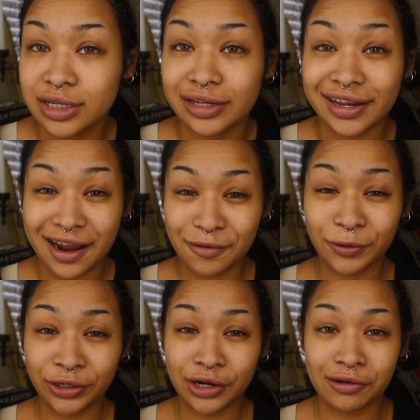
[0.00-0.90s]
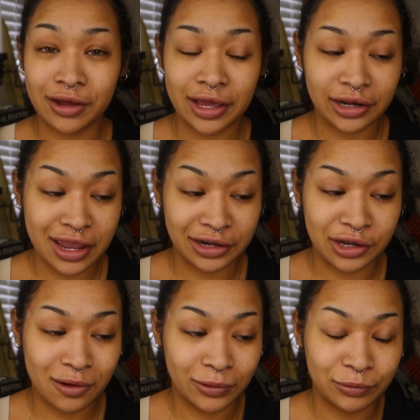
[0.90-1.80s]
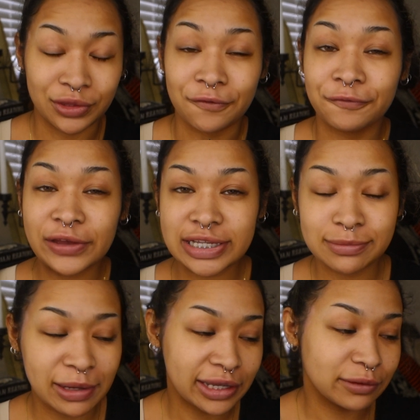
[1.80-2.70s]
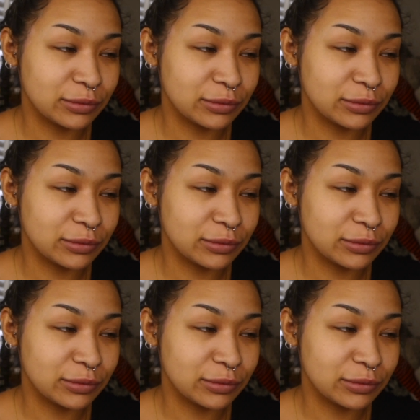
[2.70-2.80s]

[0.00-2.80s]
Now we're going to go ahead and go in with the face paint,